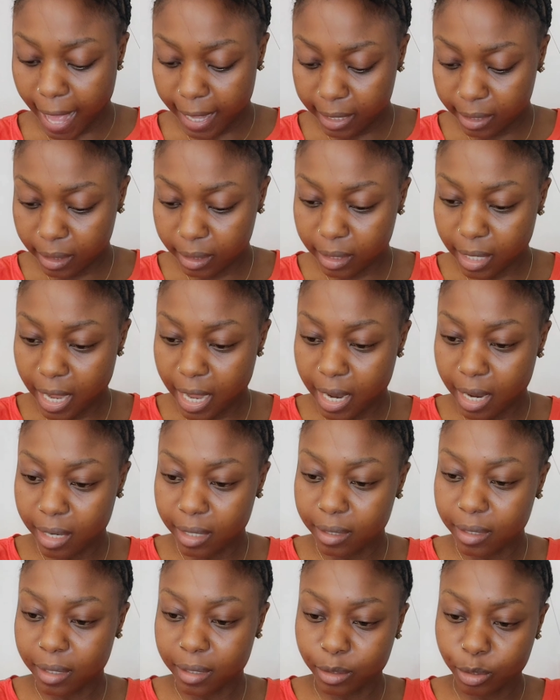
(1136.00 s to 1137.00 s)

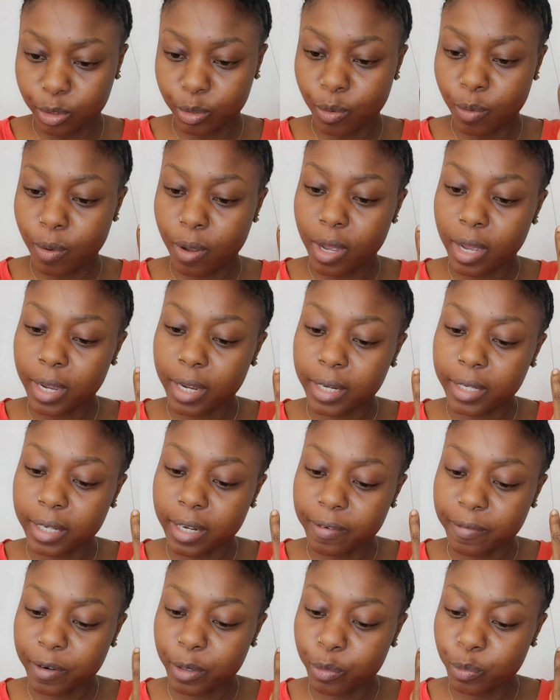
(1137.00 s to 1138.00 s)
accent and so on,
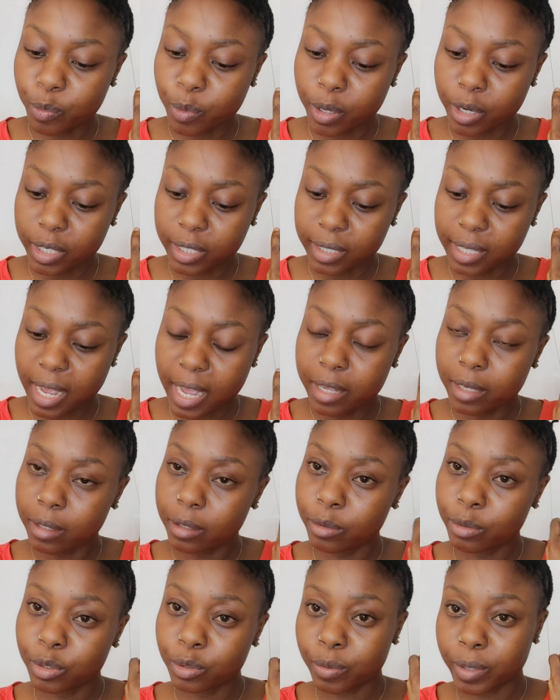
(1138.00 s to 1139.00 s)
different words that you
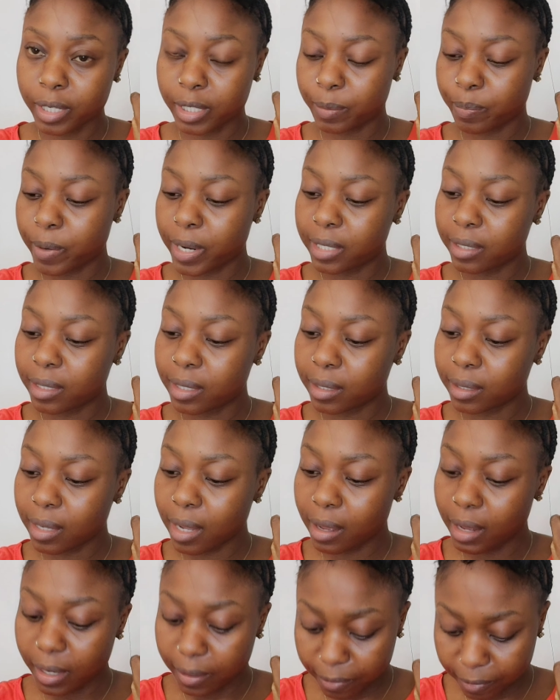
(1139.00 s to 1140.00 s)
use to express
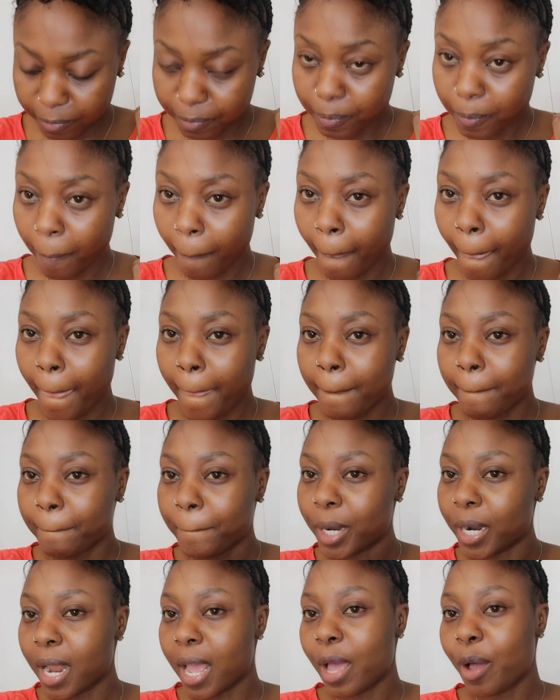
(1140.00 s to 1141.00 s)
yourself.
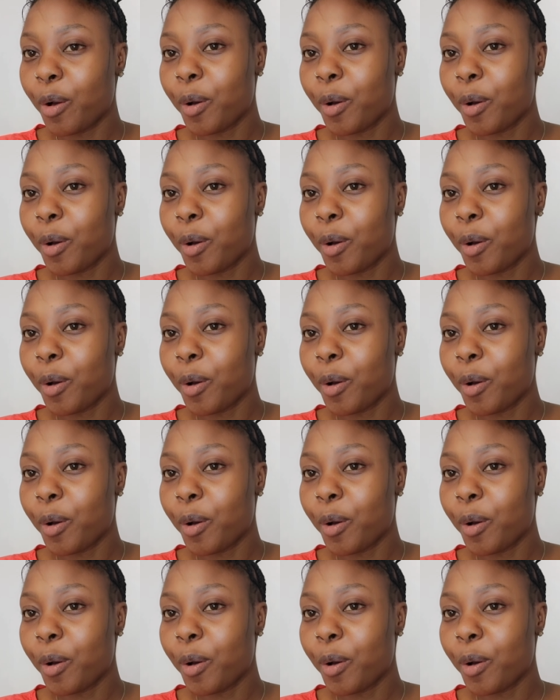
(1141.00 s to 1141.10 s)
But I